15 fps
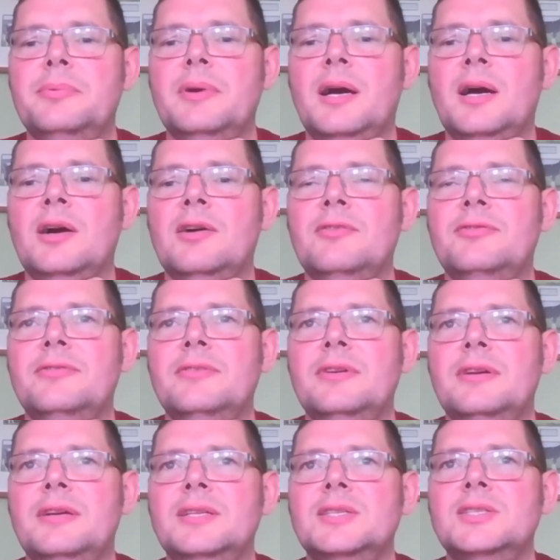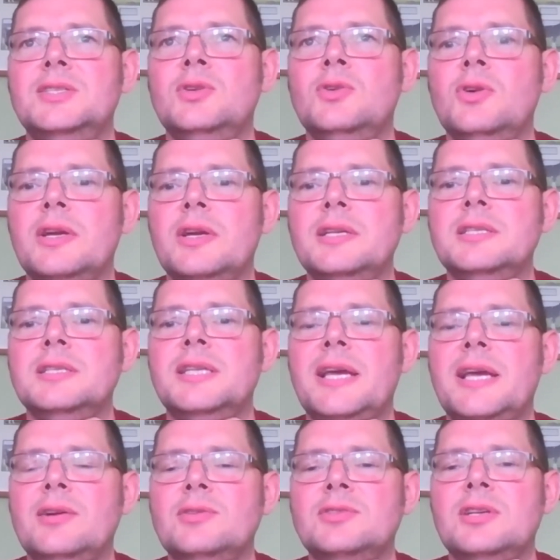of talking to
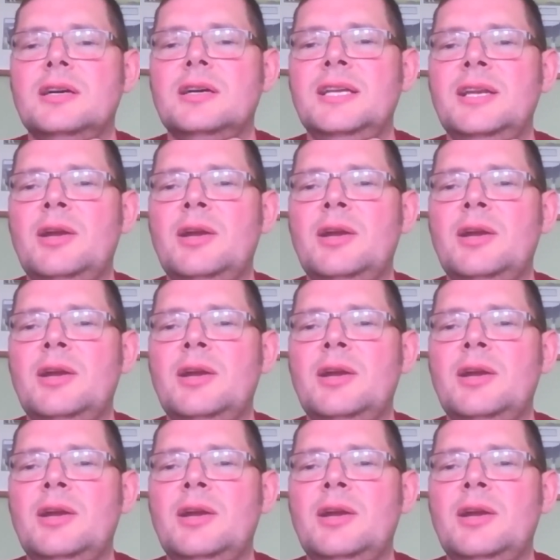sales guys. You know